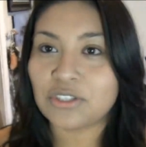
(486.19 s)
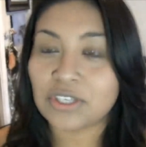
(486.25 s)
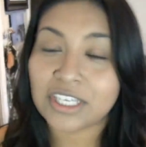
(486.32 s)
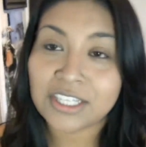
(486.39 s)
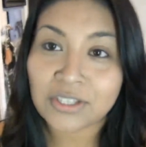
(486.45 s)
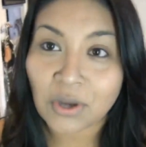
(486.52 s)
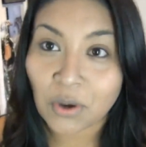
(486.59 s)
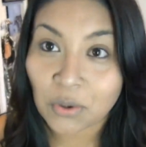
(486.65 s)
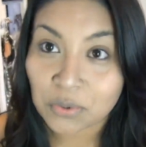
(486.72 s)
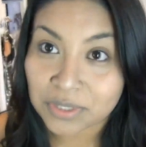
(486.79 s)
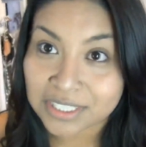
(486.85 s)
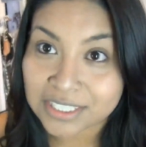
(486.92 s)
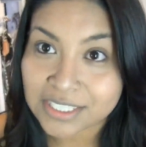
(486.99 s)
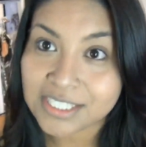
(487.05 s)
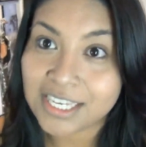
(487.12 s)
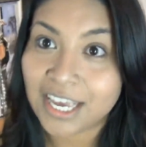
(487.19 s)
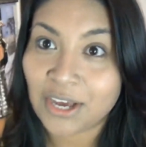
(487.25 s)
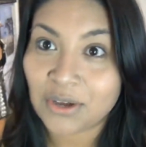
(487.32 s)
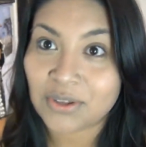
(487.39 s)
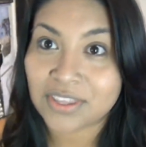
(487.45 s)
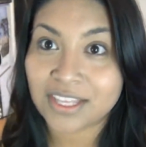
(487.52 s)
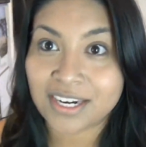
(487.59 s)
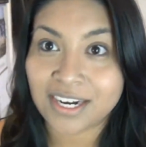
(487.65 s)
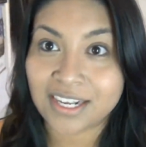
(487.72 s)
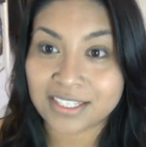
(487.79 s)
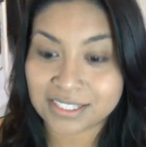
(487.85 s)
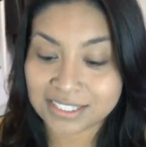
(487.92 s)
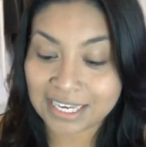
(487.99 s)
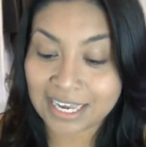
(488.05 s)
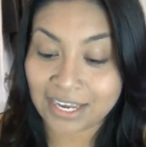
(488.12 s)
you can already tell that
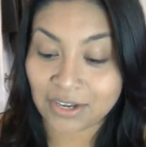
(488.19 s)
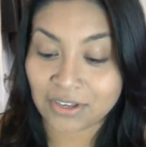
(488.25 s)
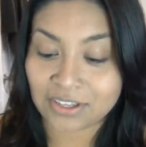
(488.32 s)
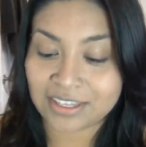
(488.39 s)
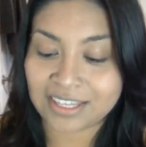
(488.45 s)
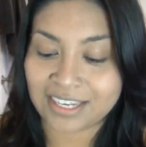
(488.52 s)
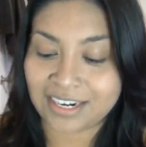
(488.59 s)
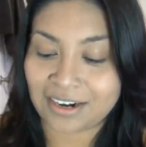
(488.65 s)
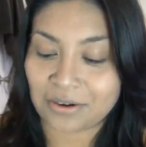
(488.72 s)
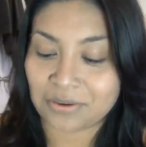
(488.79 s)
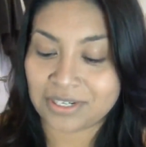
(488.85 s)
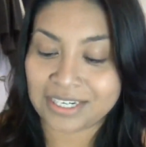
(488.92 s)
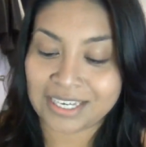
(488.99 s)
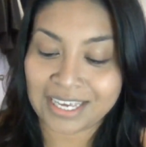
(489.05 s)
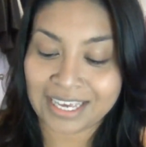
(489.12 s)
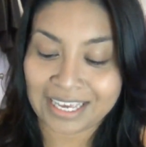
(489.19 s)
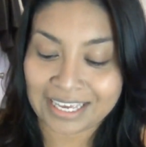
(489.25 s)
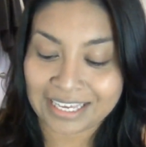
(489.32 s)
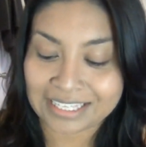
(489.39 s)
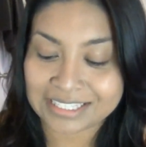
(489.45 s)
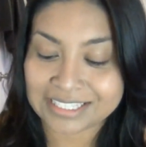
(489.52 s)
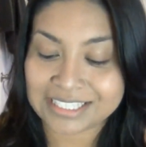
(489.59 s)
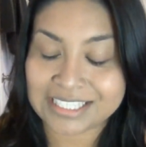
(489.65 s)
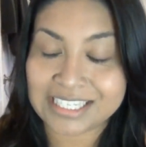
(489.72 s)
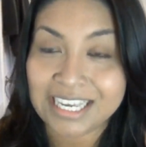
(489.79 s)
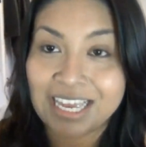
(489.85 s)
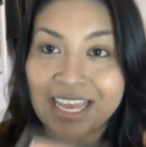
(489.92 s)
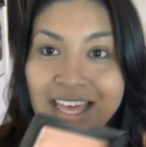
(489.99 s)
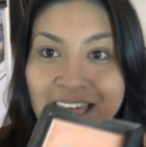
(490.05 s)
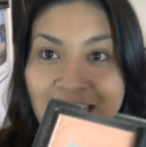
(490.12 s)
I already hit
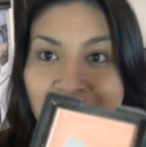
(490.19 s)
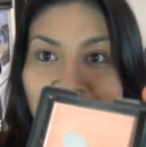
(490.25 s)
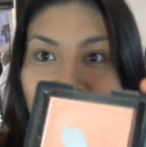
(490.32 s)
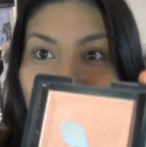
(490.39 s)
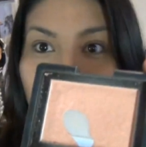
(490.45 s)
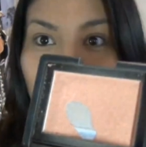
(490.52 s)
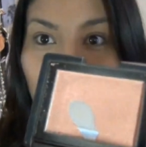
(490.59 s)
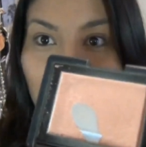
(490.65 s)
the